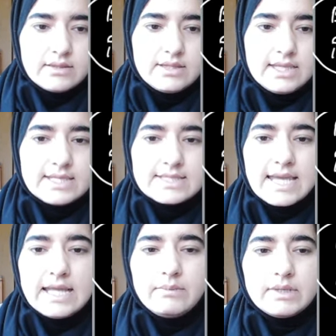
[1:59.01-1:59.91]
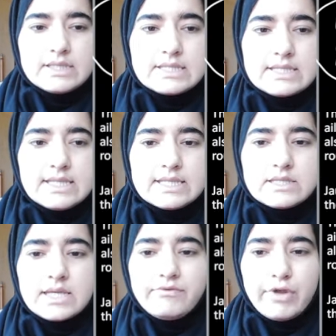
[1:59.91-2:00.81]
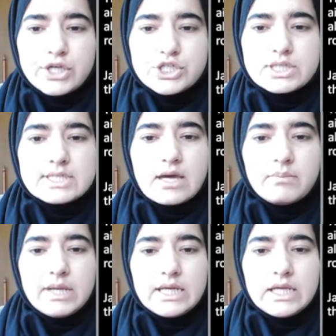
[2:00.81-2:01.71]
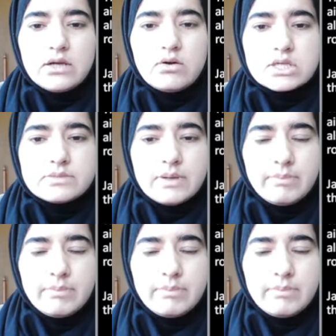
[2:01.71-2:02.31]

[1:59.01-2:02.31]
These infections are mainly caused by